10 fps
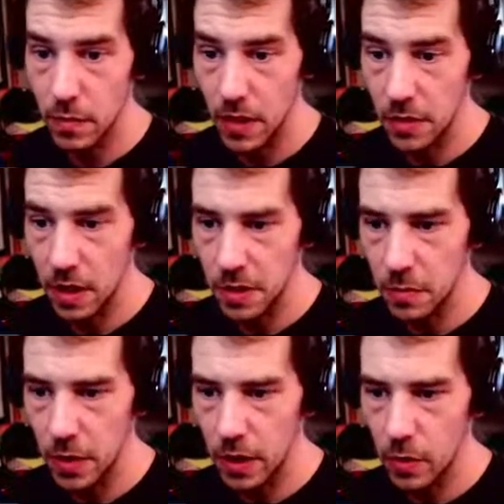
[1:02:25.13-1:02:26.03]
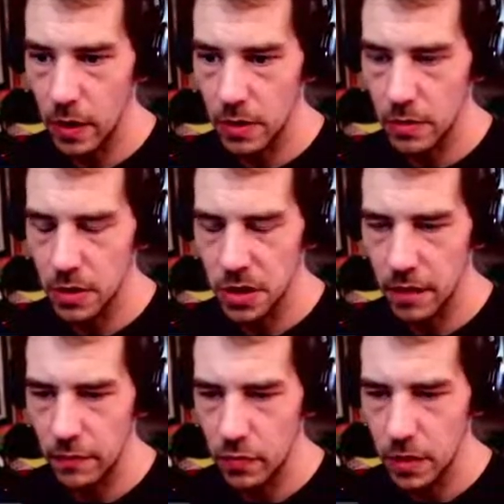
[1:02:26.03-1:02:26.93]
That's a big one. There's
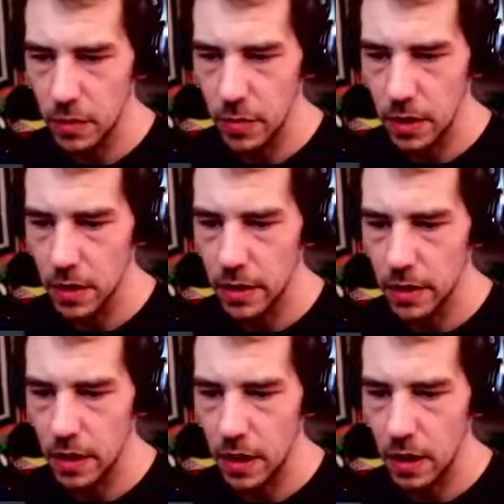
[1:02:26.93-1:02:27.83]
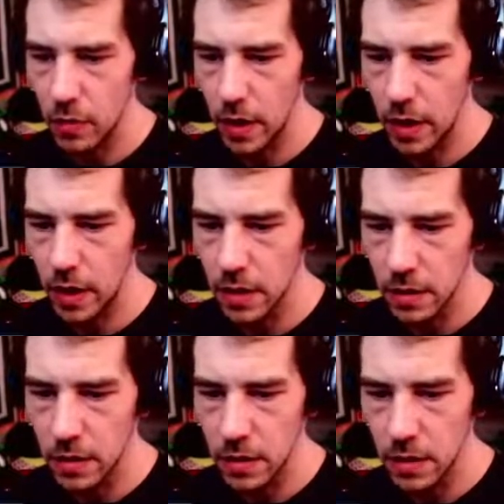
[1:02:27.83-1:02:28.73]
never really been a clear gateway
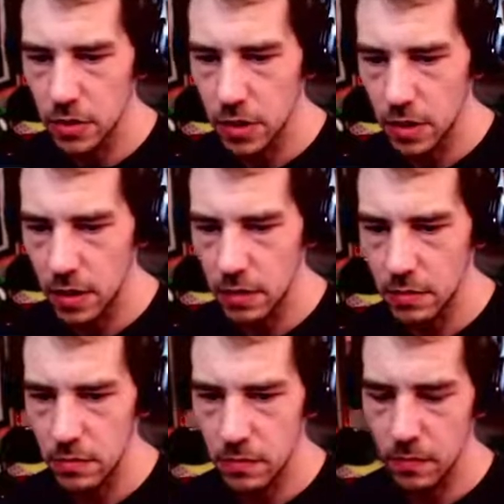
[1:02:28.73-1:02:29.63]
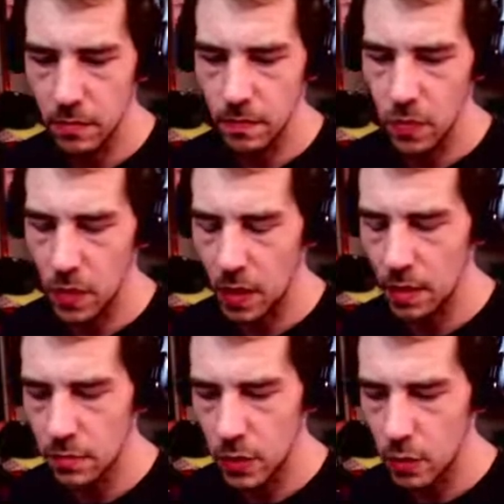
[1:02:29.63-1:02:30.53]
to
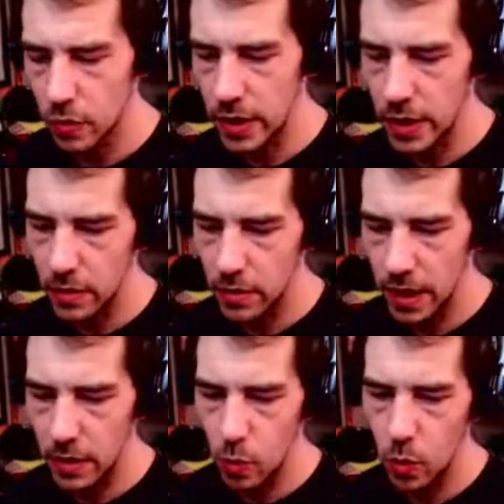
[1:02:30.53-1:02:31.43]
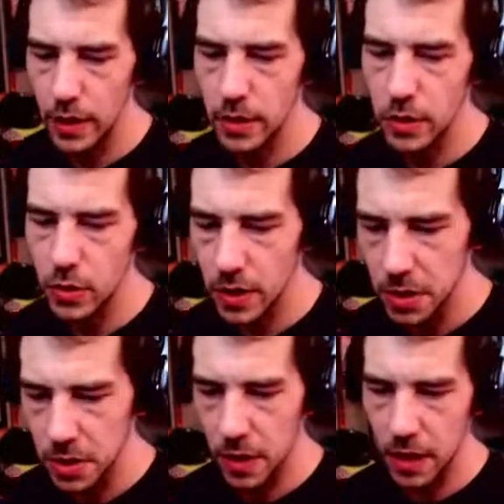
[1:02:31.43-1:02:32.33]
reiterate what you
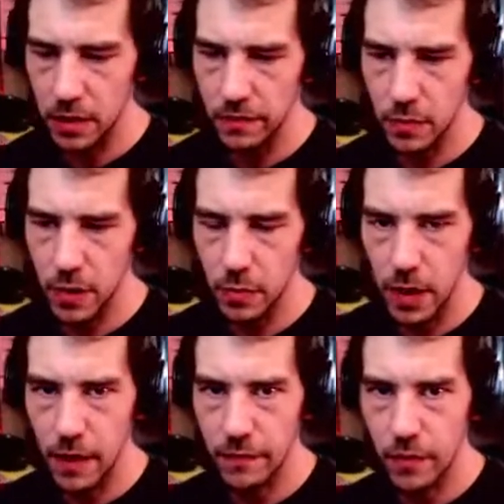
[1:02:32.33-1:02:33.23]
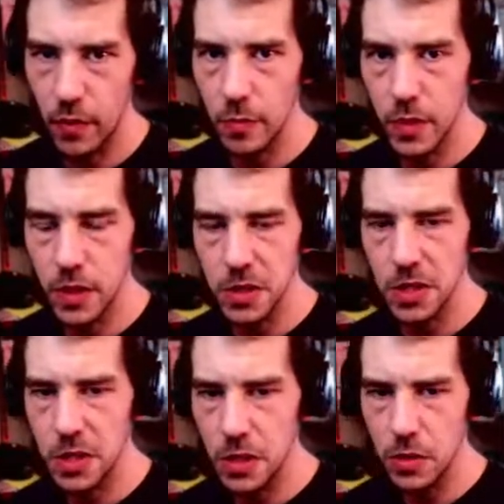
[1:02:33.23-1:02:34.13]
expect from the platform, because
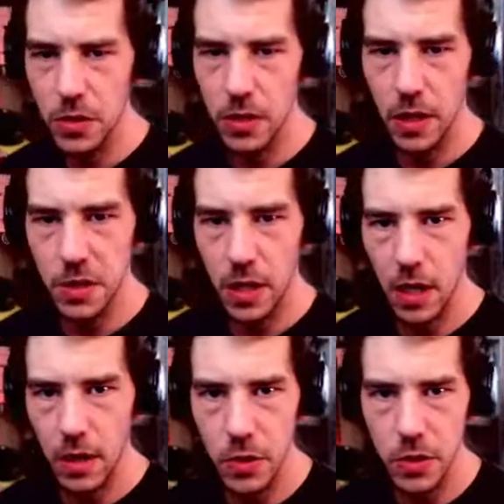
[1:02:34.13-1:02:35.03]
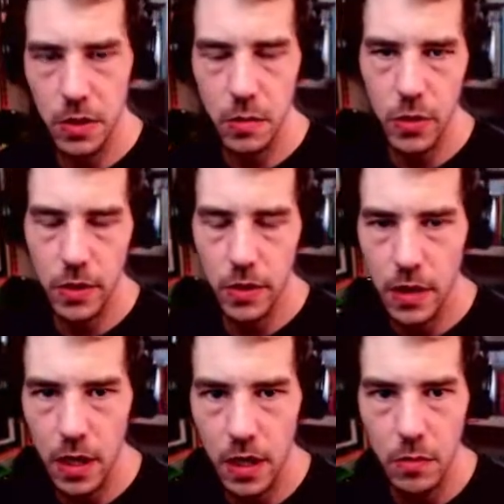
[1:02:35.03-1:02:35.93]
as a user, that's kind of the most important
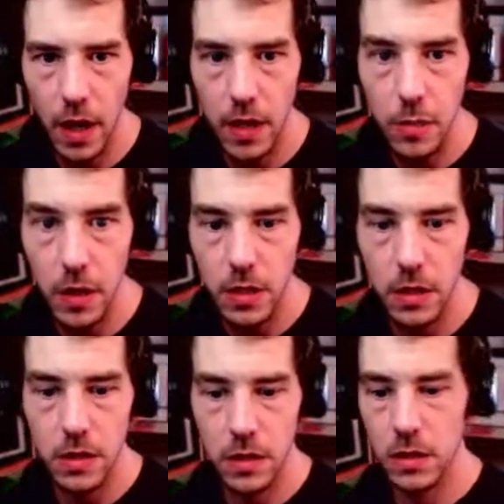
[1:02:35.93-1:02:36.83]
thing, in my opinion.